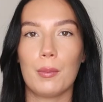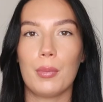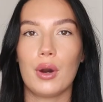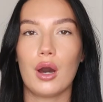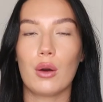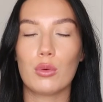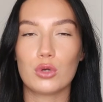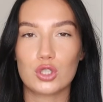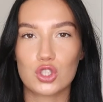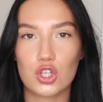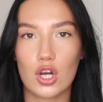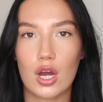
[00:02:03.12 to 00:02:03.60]
but
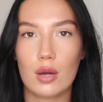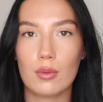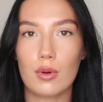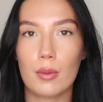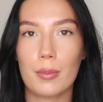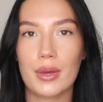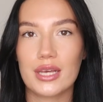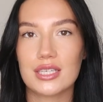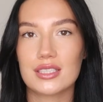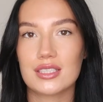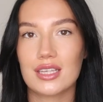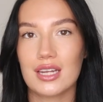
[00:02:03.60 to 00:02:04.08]
I will try
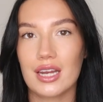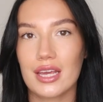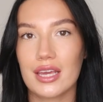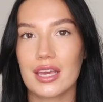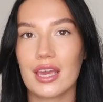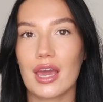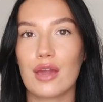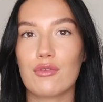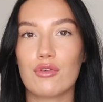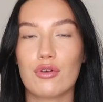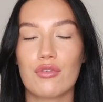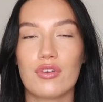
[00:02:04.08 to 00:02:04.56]
my best to
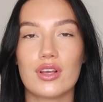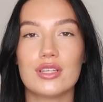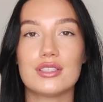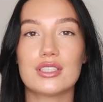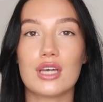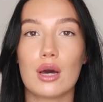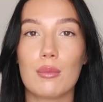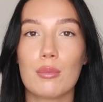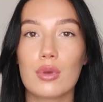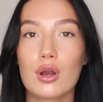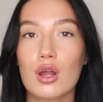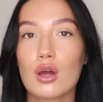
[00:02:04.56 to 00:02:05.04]
link everything
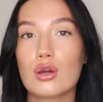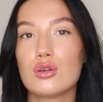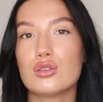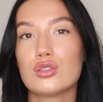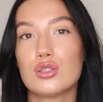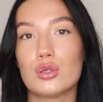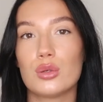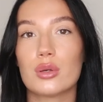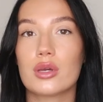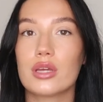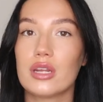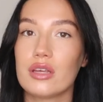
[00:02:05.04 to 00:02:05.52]
down below
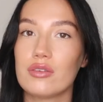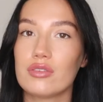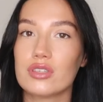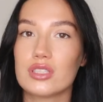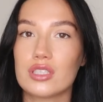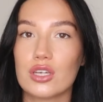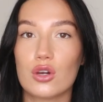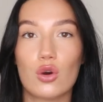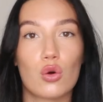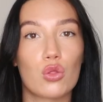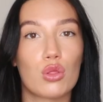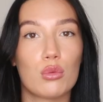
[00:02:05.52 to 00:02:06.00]
so you can either
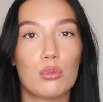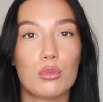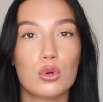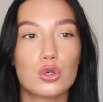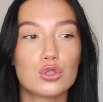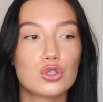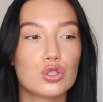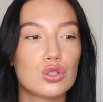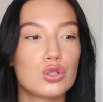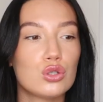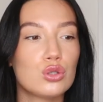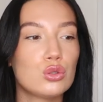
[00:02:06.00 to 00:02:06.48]
see it on the
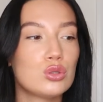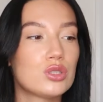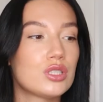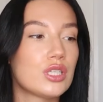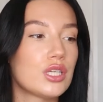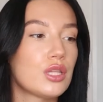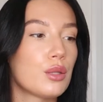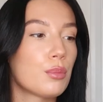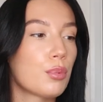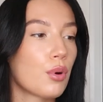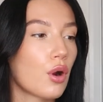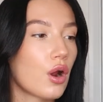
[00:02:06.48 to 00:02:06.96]
model,
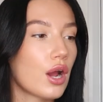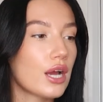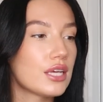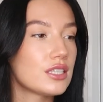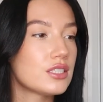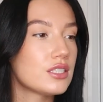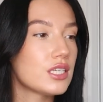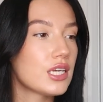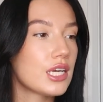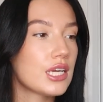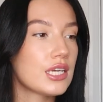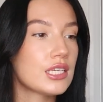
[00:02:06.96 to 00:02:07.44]
see the
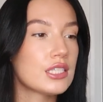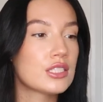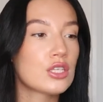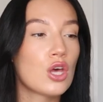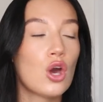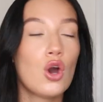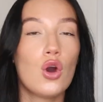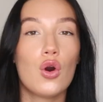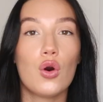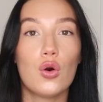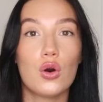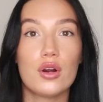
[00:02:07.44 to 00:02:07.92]
prices
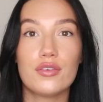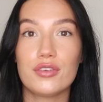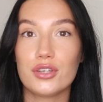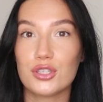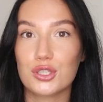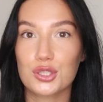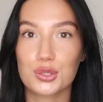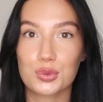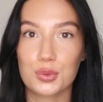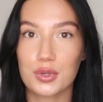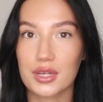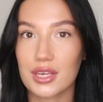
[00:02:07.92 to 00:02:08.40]
or if you
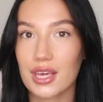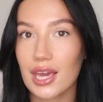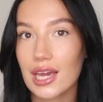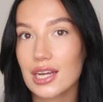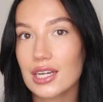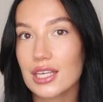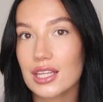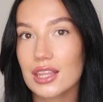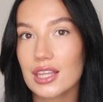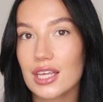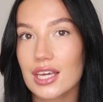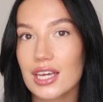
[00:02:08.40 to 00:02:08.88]
just want to get
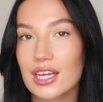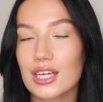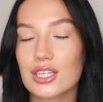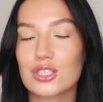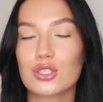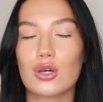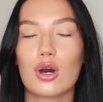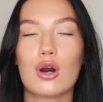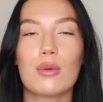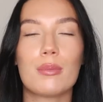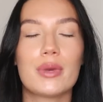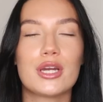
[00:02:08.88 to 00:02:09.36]
anything
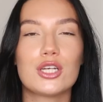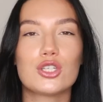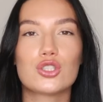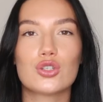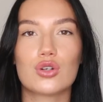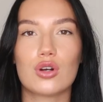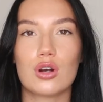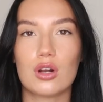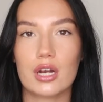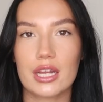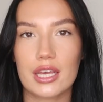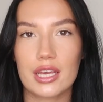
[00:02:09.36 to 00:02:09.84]
so i'll make
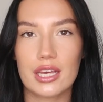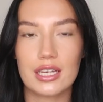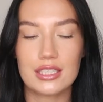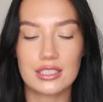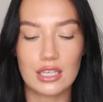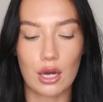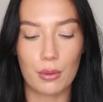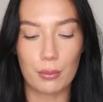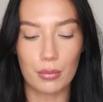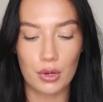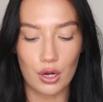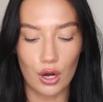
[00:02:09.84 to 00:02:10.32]
sure i'll link it
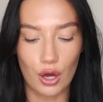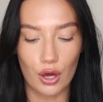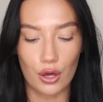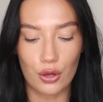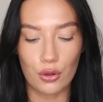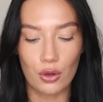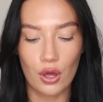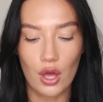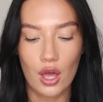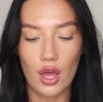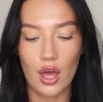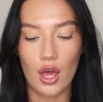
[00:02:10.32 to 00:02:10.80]
down
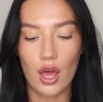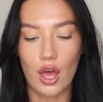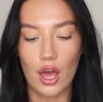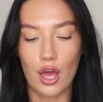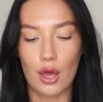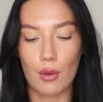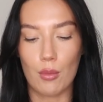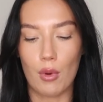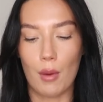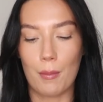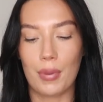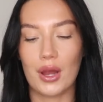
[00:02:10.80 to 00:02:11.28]
below
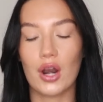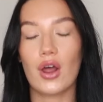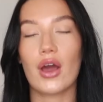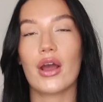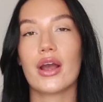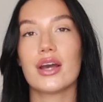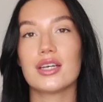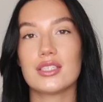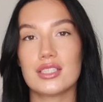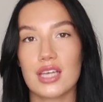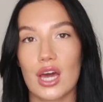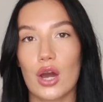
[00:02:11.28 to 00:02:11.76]
um, but
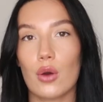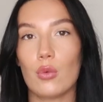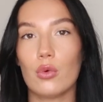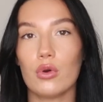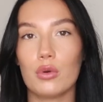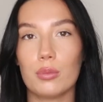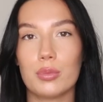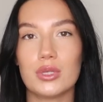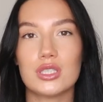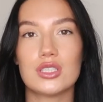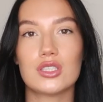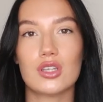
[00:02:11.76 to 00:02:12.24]
like i said i
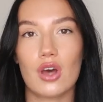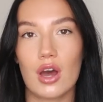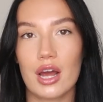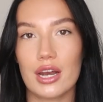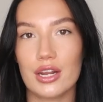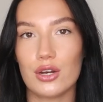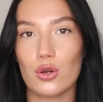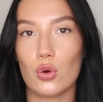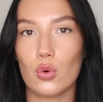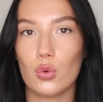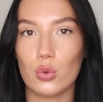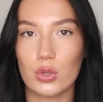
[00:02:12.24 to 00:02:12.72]
will be
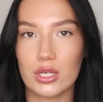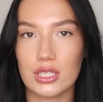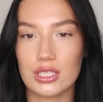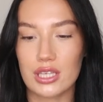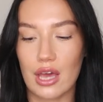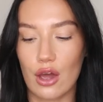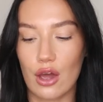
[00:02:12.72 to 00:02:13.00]
styling all these